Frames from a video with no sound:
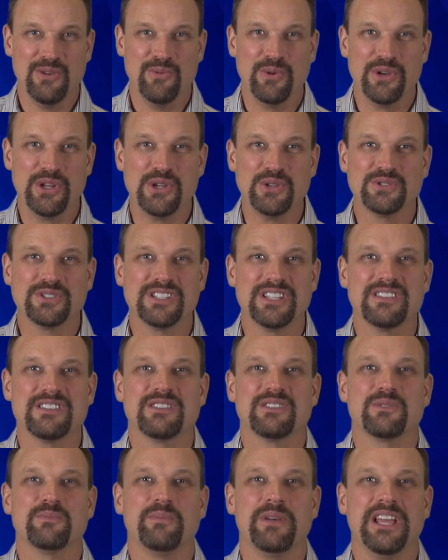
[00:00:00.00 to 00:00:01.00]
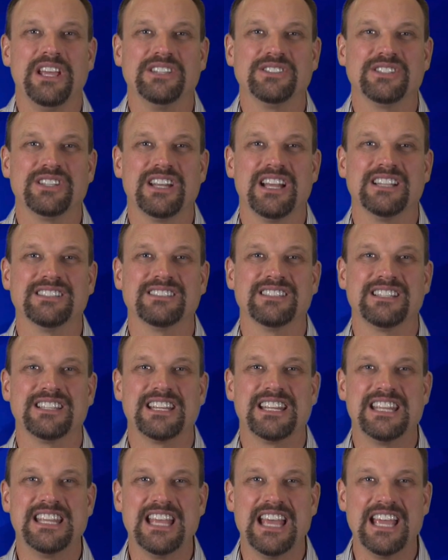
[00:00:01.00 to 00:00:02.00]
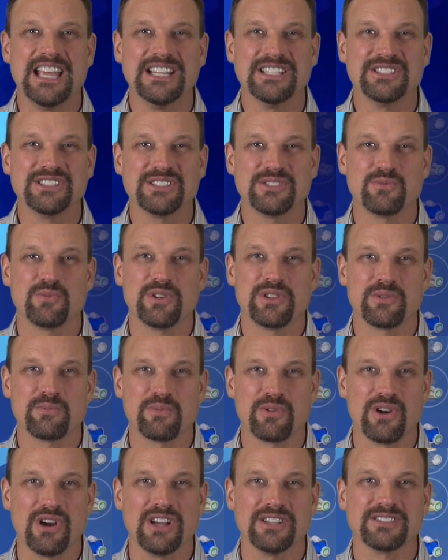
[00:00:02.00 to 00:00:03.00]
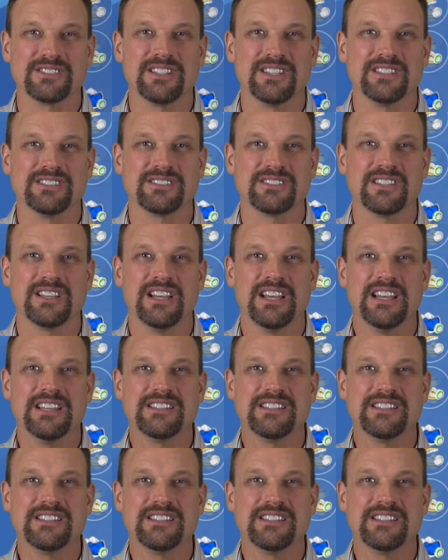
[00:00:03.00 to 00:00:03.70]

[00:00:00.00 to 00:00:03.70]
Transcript: When you see that the patient has engaged with the process,